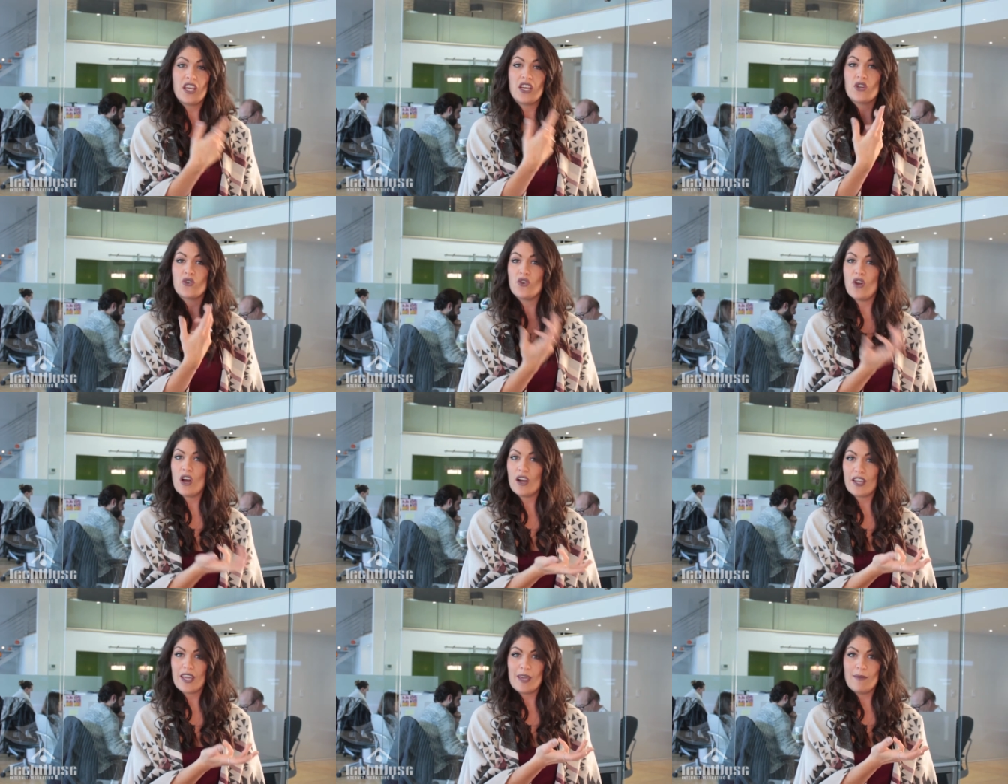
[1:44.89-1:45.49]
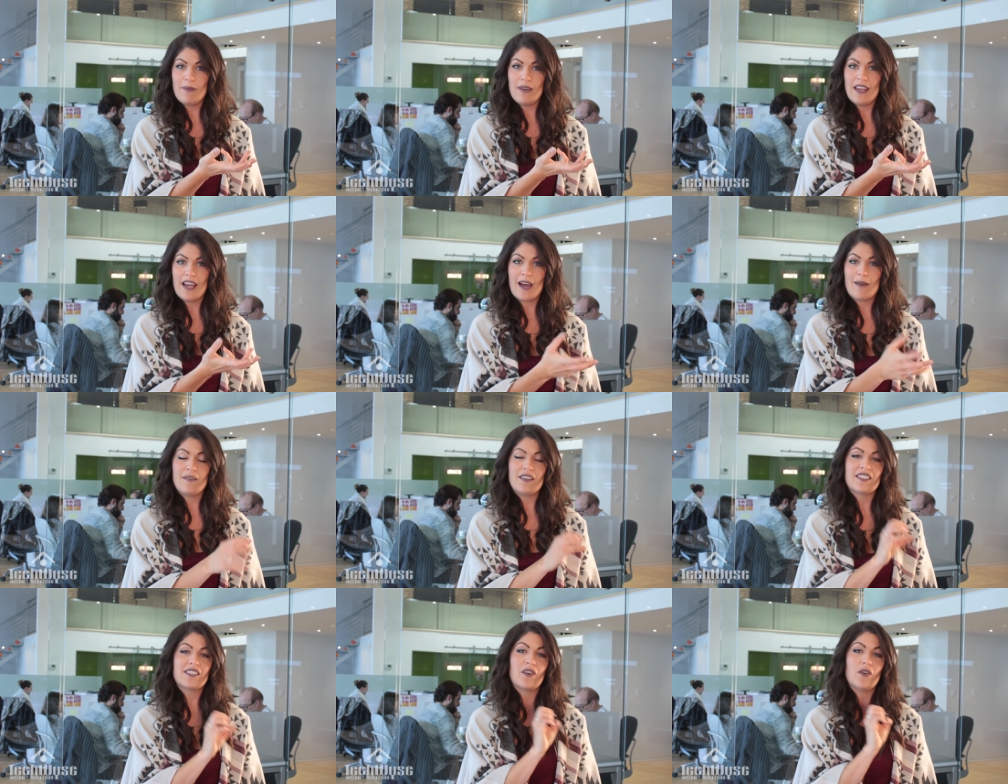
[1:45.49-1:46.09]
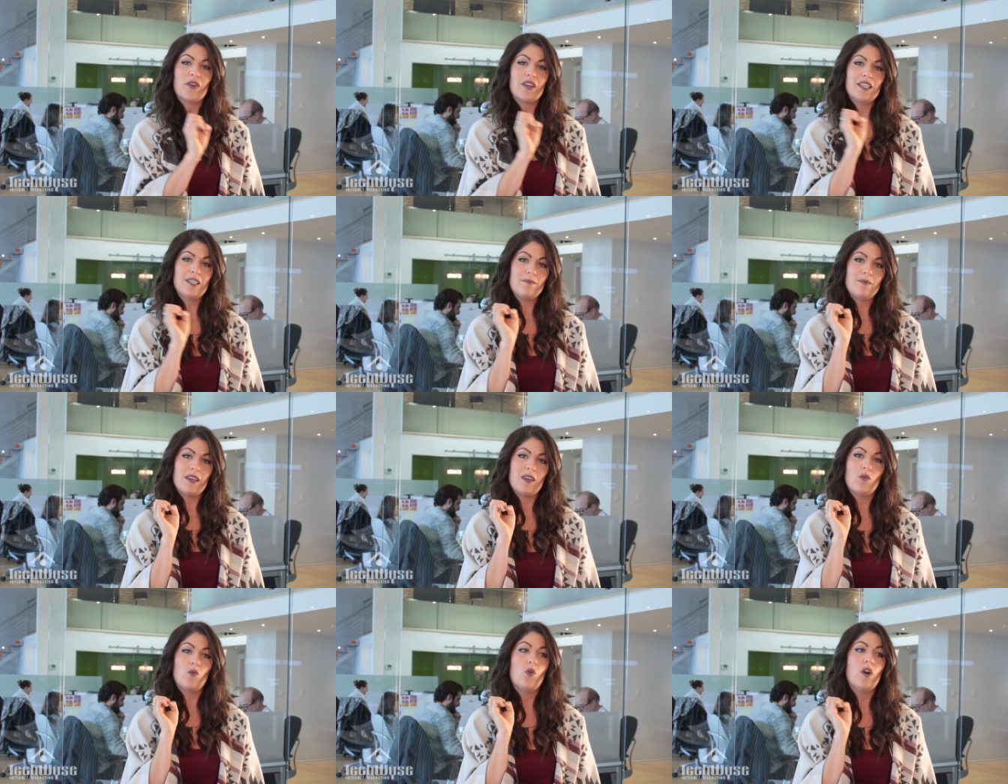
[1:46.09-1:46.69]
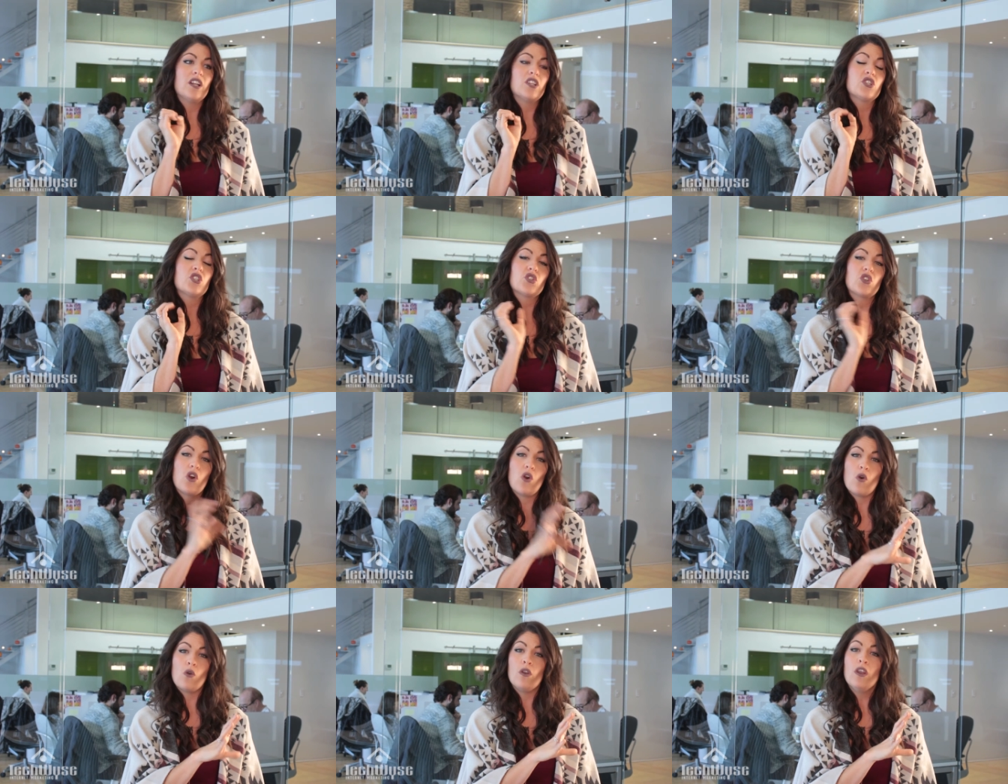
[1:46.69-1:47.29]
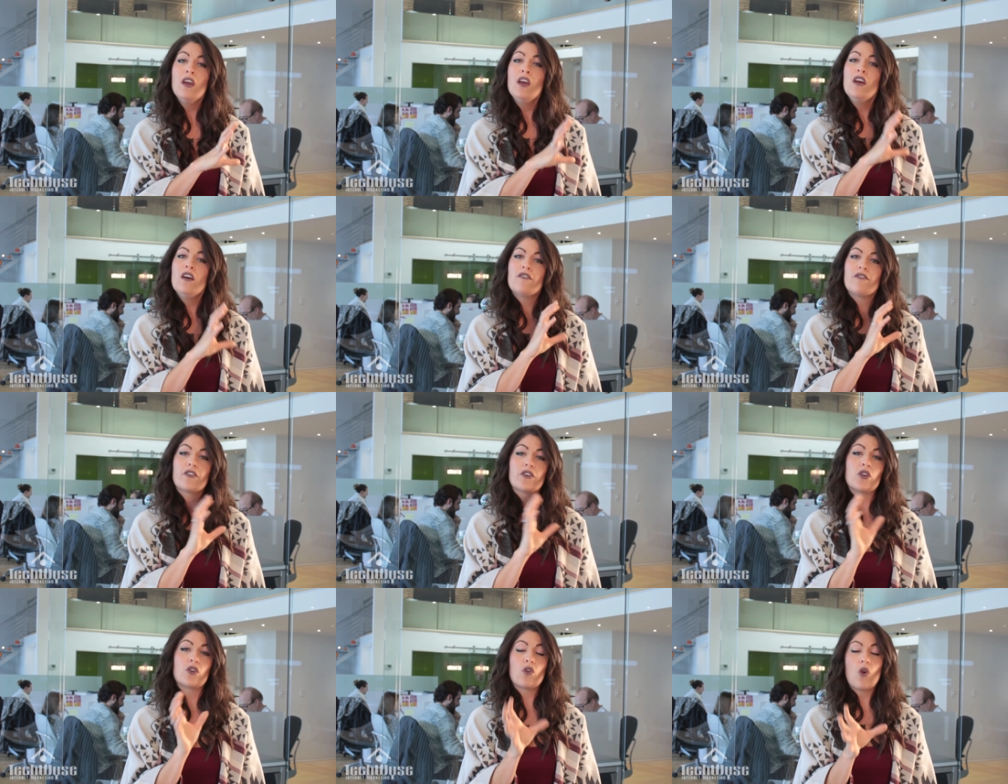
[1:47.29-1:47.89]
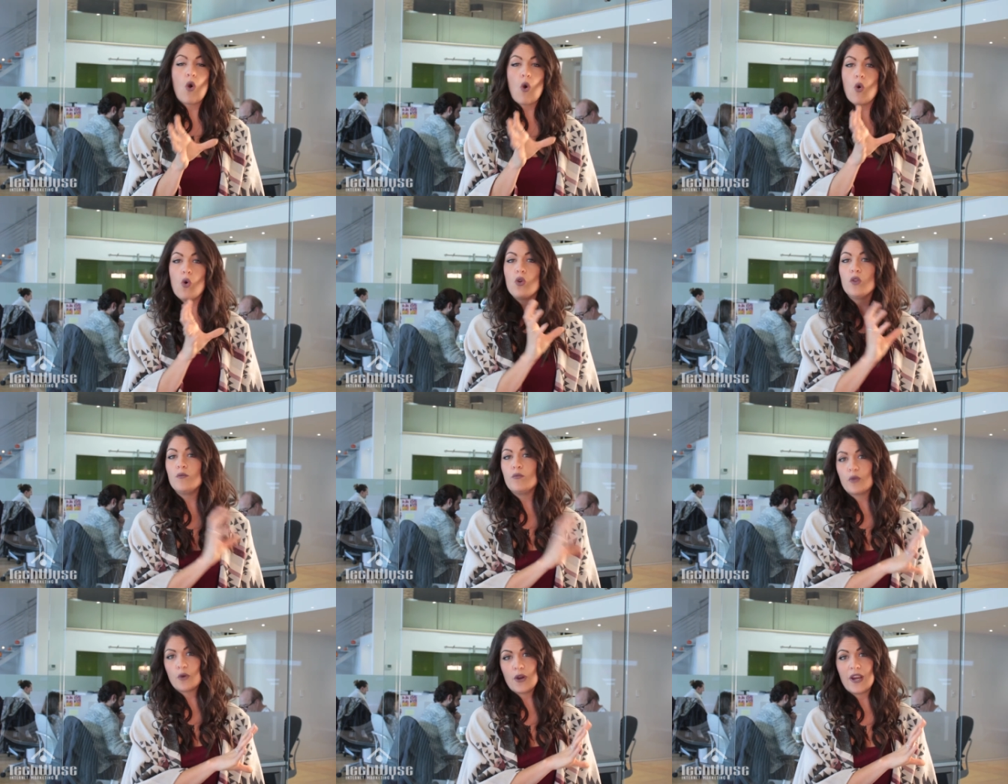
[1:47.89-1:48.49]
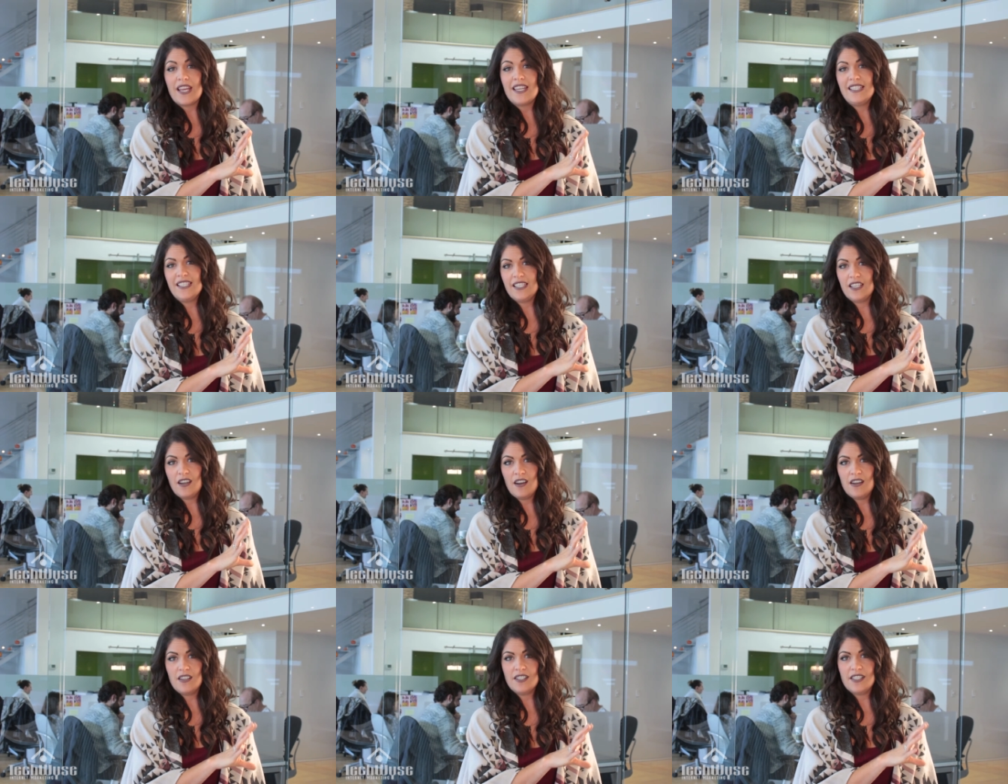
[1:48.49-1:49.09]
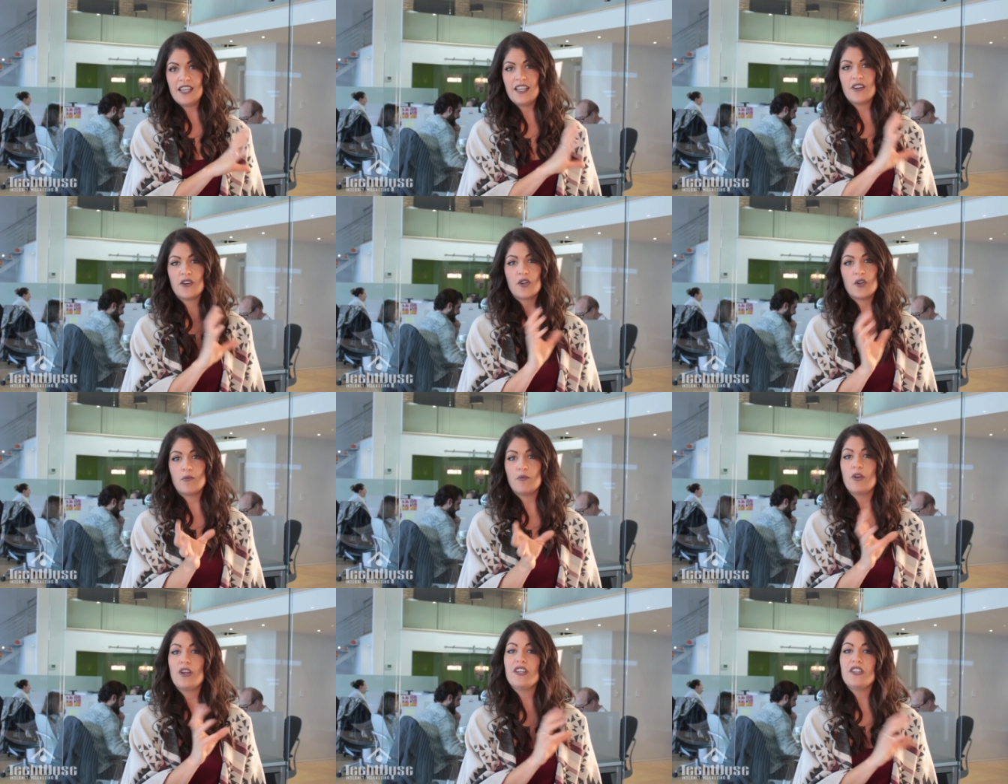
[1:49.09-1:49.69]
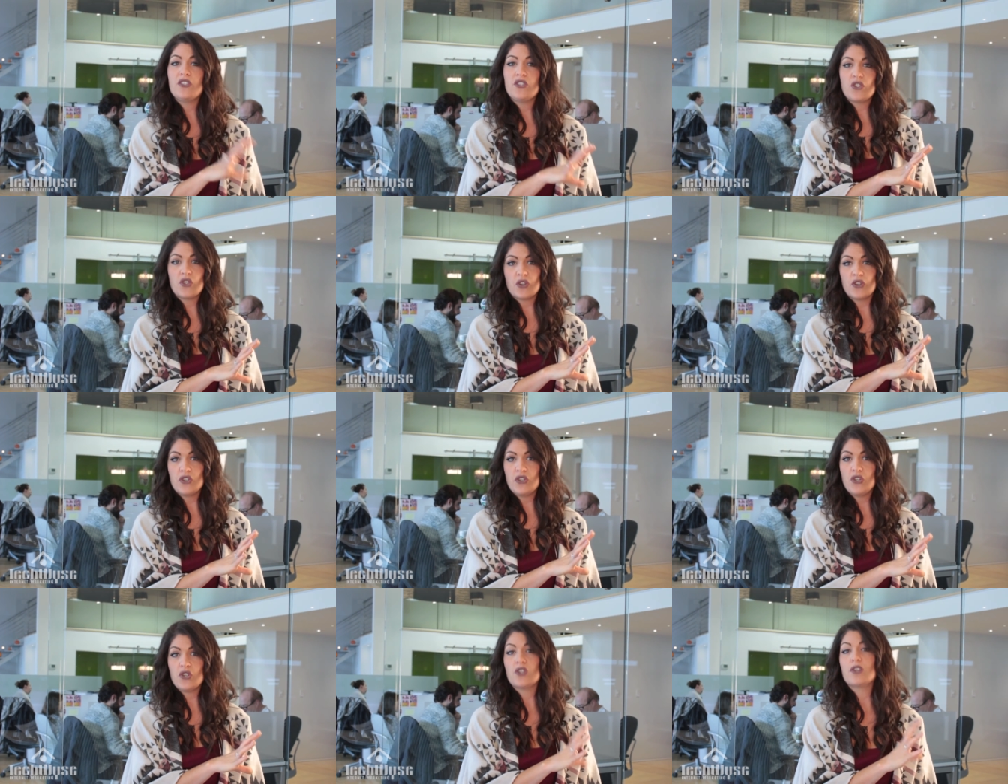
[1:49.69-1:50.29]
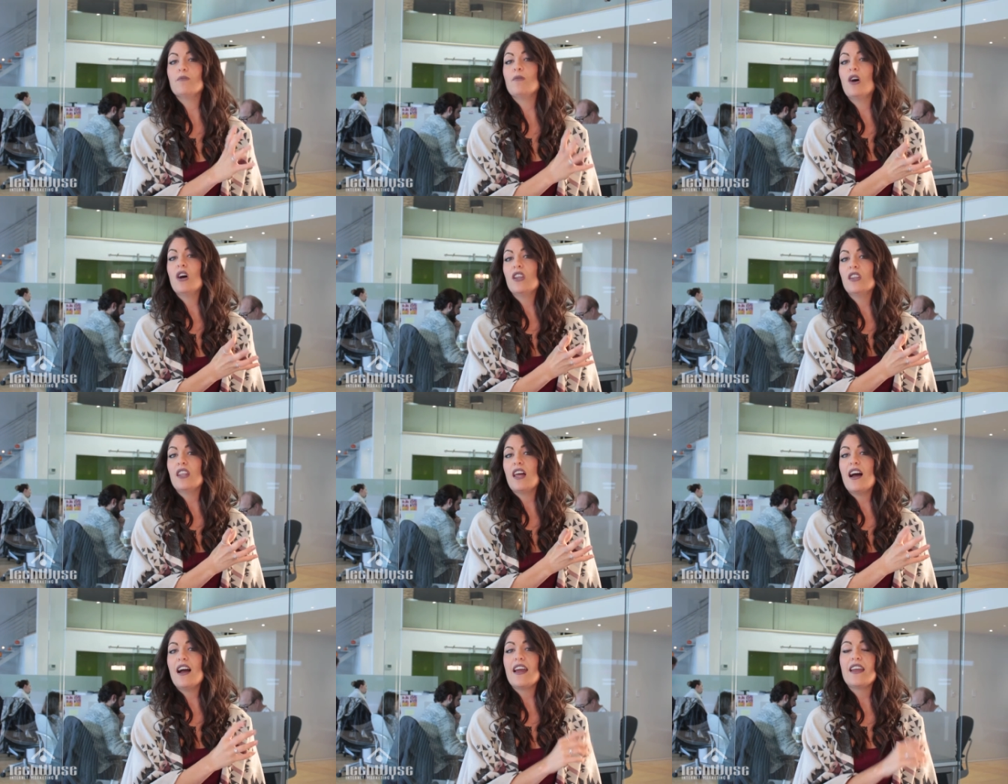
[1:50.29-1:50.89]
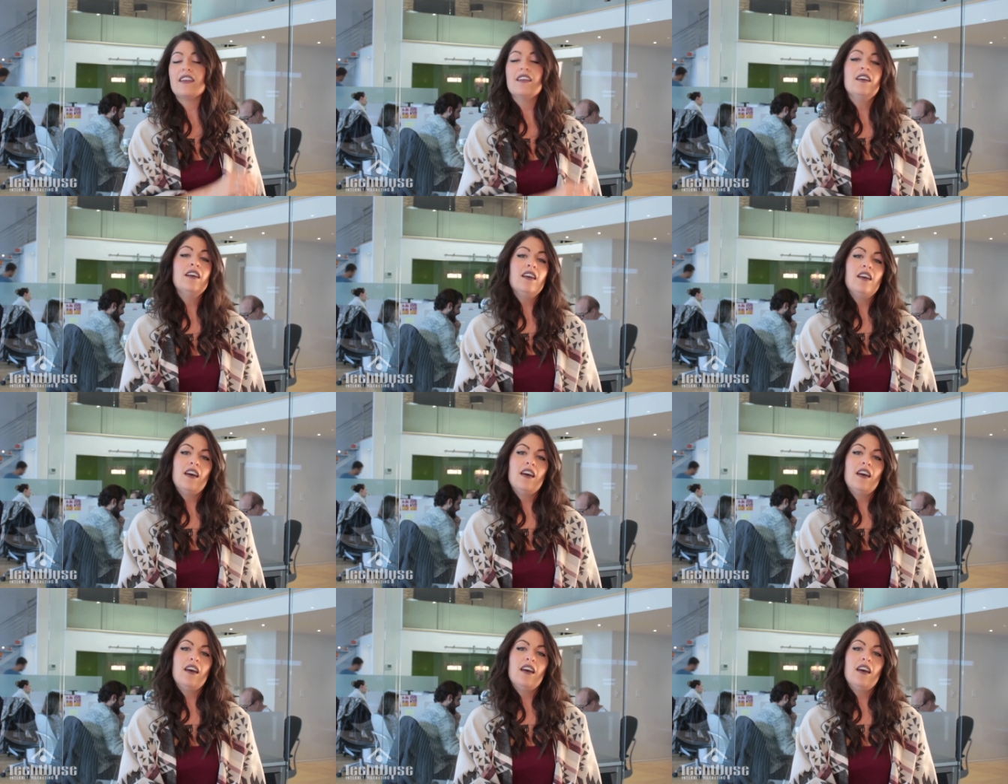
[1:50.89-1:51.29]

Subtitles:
that you're not keeping up, is going to be what's shown for your old branded content or your branded search term online.